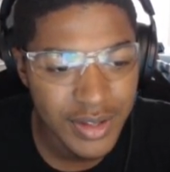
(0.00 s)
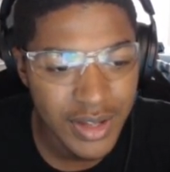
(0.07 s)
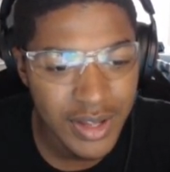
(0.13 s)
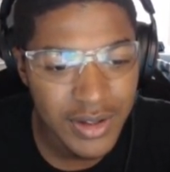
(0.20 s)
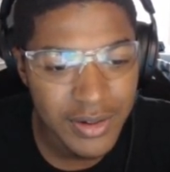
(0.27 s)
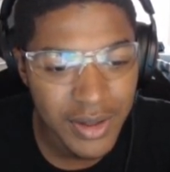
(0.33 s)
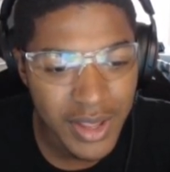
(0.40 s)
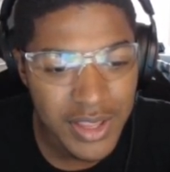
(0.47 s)

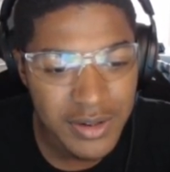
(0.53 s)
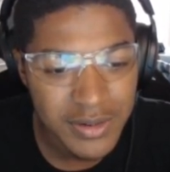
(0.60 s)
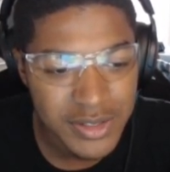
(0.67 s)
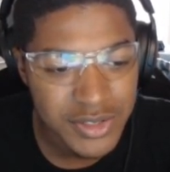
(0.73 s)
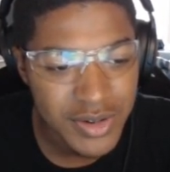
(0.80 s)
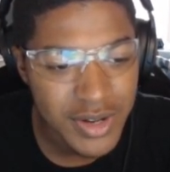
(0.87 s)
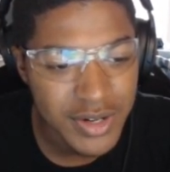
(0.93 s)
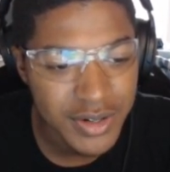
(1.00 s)
Oh, hey, you're a
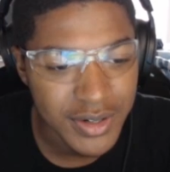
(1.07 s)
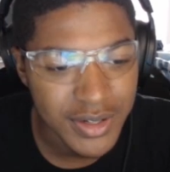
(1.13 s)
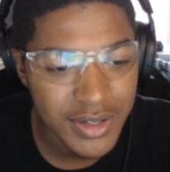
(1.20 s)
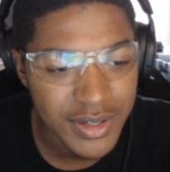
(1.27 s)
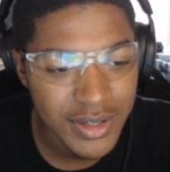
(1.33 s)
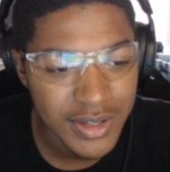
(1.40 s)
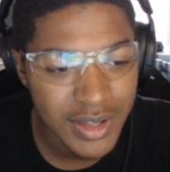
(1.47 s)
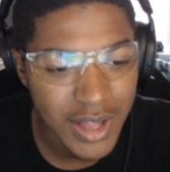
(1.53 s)
trainer.
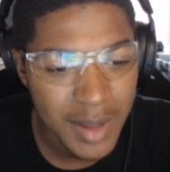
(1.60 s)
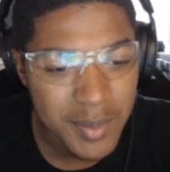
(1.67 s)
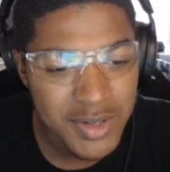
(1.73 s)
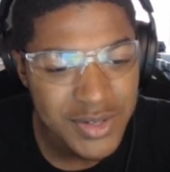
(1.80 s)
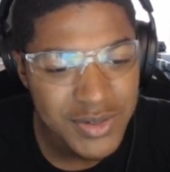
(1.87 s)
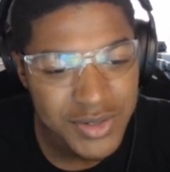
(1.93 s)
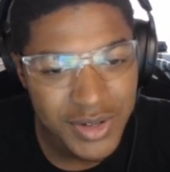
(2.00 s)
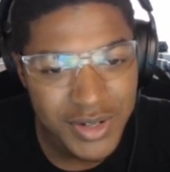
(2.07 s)
I'm a
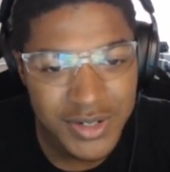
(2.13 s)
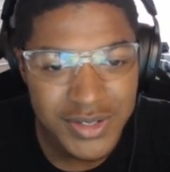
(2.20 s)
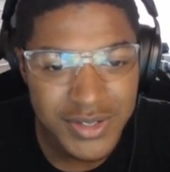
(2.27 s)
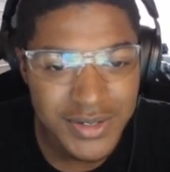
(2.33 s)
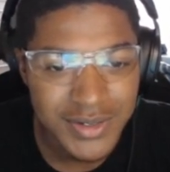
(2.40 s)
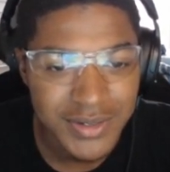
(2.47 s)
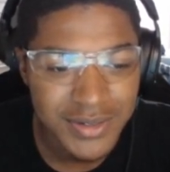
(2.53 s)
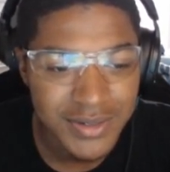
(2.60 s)
new trainer
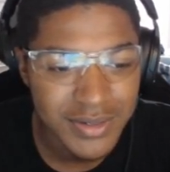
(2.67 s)
too.